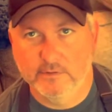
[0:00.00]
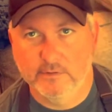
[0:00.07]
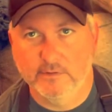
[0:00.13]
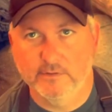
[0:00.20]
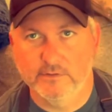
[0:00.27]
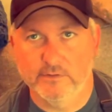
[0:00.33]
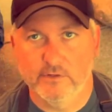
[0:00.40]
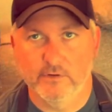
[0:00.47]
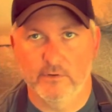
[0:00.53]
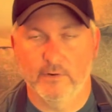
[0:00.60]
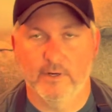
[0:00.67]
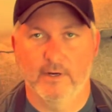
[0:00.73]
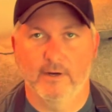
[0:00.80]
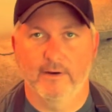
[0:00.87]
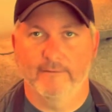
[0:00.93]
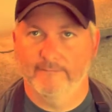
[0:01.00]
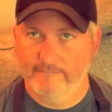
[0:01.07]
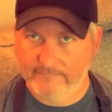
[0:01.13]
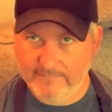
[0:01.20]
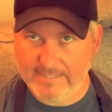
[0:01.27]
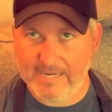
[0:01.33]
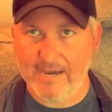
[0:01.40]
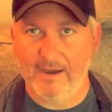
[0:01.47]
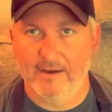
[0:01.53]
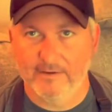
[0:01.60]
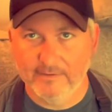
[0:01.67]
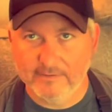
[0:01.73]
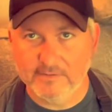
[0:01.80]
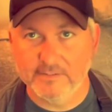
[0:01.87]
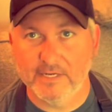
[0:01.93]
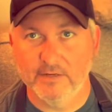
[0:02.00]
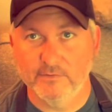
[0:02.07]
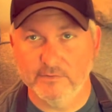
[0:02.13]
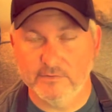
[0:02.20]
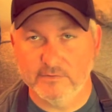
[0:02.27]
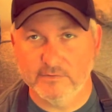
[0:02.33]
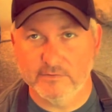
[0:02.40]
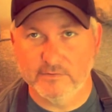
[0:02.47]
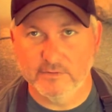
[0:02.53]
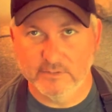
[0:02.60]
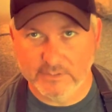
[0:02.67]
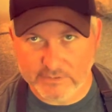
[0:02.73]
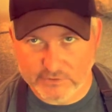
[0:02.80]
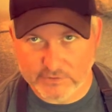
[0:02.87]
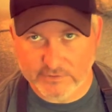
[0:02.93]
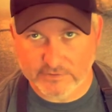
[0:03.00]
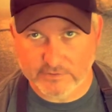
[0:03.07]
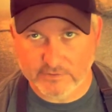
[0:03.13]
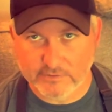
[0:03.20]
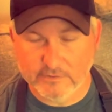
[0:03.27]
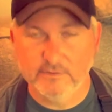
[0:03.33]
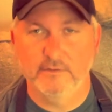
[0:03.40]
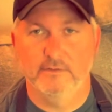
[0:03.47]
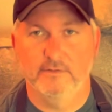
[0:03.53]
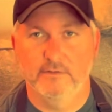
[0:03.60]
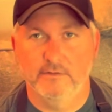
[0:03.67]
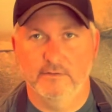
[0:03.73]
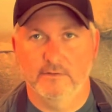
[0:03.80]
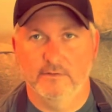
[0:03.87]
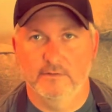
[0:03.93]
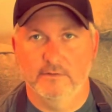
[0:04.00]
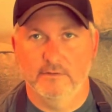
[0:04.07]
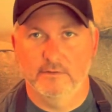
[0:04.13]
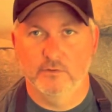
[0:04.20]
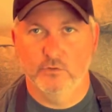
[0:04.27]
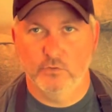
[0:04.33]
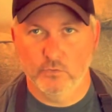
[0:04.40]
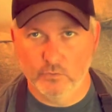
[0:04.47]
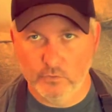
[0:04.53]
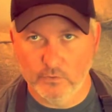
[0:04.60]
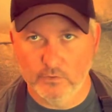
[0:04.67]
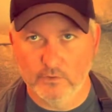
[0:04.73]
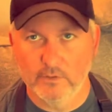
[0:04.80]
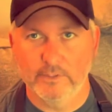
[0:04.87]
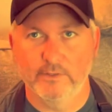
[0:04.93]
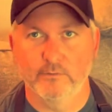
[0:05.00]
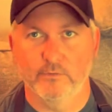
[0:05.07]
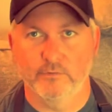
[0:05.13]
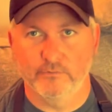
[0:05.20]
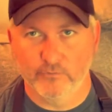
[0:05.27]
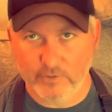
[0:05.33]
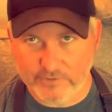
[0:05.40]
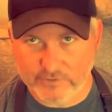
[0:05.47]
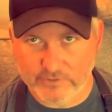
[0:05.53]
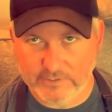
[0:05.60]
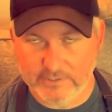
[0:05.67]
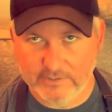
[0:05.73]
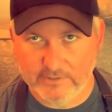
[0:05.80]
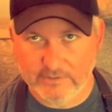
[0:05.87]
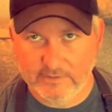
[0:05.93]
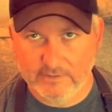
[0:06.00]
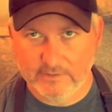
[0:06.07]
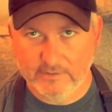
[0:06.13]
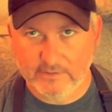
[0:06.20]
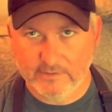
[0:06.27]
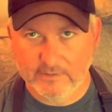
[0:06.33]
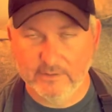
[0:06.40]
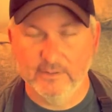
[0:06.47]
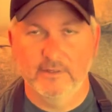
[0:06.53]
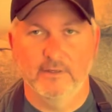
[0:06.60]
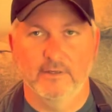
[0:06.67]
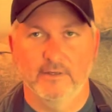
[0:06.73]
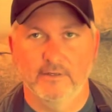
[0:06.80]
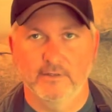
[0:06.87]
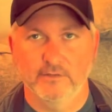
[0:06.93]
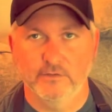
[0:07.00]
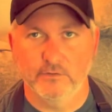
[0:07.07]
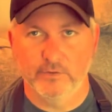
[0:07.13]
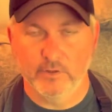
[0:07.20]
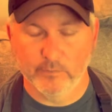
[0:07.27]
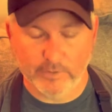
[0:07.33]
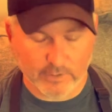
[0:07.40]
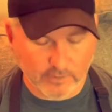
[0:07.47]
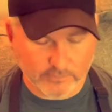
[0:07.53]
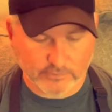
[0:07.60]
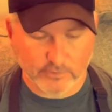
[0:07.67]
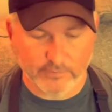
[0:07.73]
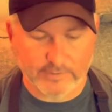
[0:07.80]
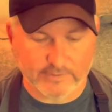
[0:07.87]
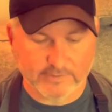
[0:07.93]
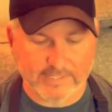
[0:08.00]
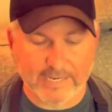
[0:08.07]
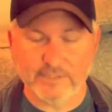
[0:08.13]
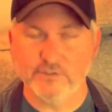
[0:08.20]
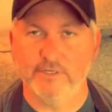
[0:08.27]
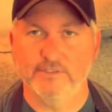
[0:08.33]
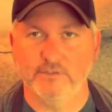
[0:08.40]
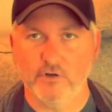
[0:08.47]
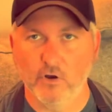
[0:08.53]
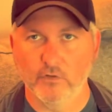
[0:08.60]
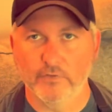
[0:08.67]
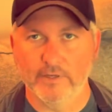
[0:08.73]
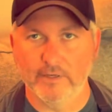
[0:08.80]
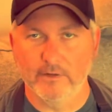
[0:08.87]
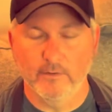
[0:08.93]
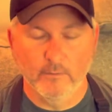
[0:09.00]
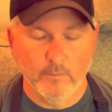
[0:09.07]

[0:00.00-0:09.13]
So yeah, it sounds delicious, cool, and refreshing. So here we go. So it's called the